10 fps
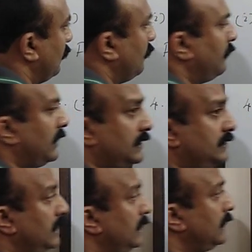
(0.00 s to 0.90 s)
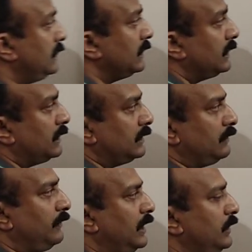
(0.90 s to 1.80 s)
what is needed? The
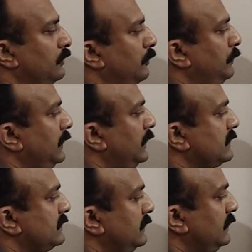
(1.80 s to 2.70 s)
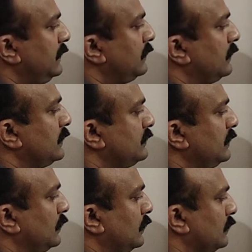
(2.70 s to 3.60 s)
value of px equal to
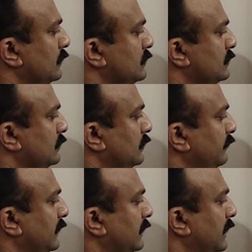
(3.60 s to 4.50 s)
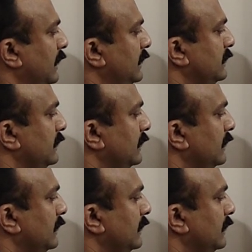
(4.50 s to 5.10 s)
0. So we write